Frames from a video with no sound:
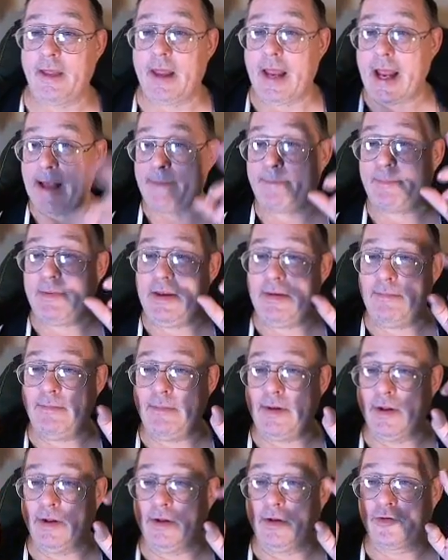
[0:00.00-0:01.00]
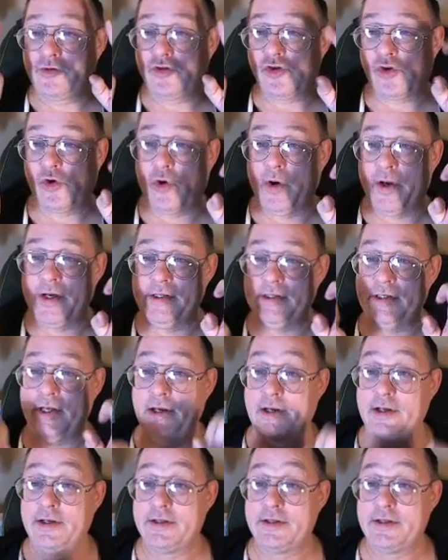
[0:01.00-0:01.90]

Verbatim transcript: Happy Meal toy